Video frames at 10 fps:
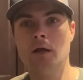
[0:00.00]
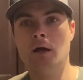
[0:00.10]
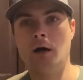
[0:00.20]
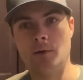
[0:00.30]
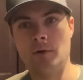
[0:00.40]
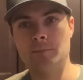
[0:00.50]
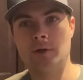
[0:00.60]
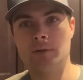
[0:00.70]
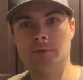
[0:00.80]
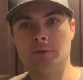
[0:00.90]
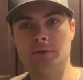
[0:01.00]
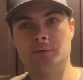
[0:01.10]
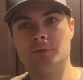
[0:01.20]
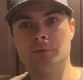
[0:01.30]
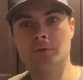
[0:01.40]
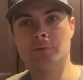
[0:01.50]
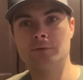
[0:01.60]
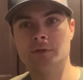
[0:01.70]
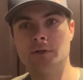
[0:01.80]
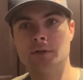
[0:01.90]
I went probably 2 or
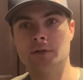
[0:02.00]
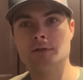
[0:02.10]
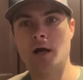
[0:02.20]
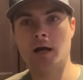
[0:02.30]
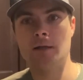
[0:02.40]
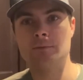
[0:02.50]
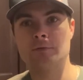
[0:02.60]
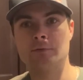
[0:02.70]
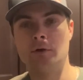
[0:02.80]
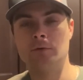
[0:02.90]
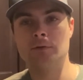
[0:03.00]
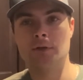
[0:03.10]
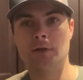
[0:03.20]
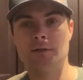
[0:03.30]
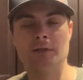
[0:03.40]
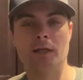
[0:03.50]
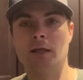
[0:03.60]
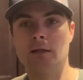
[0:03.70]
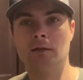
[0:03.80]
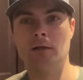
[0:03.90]
3 times throughout the
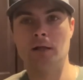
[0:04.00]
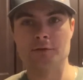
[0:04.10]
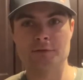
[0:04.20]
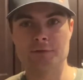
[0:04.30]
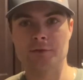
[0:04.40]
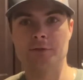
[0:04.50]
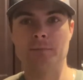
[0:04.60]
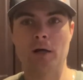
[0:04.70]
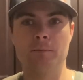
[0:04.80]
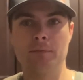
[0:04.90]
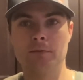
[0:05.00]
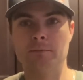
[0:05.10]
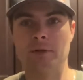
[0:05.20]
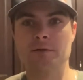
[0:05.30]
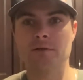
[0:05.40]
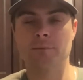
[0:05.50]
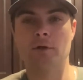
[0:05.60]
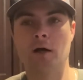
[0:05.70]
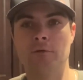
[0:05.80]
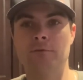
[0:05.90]
day and just stirred them up, mixed them
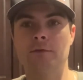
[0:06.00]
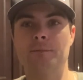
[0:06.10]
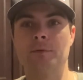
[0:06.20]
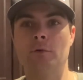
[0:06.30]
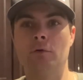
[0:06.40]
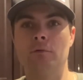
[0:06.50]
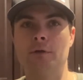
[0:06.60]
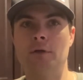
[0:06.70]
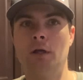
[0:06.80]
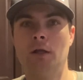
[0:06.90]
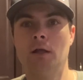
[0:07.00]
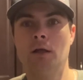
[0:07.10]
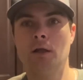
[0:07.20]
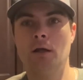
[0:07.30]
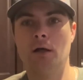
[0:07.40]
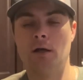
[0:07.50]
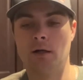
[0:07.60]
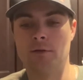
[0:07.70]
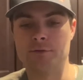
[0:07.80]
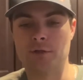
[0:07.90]
around, flipped them over,
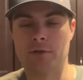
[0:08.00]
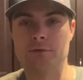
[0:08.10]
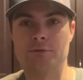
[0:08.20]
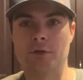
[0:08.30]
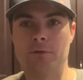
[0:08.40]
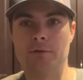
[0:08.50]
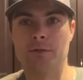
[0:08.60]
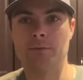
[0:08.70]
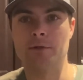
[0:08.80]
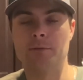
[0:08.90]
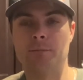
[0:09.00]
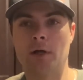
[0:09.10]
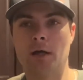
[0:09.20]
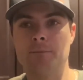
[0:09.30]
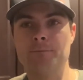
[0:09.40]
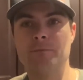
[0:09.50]
the chunks of trout anyway in the brine.